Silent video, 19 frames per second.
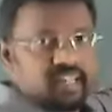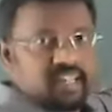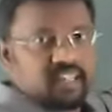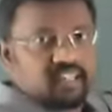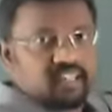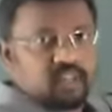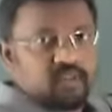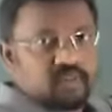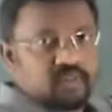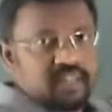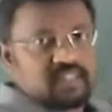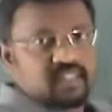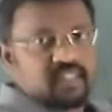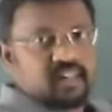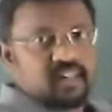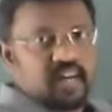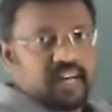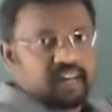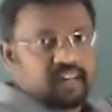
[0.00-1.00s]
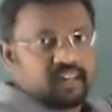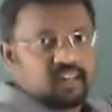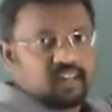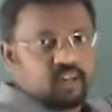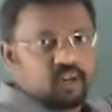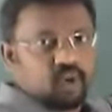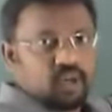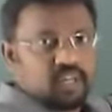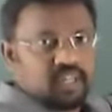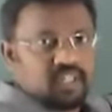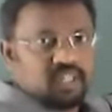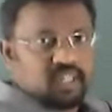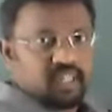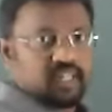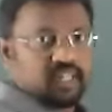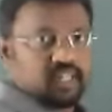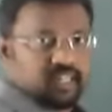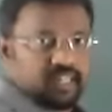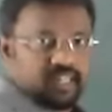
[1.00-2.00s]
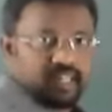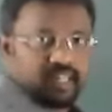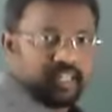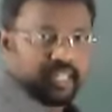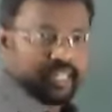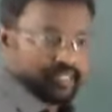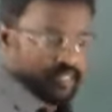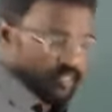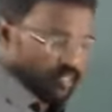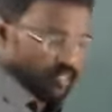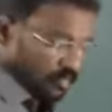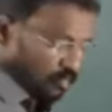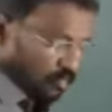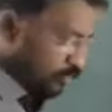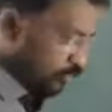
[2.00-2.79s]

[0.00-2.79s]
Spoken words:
here the question, right? Okay, children? Yes.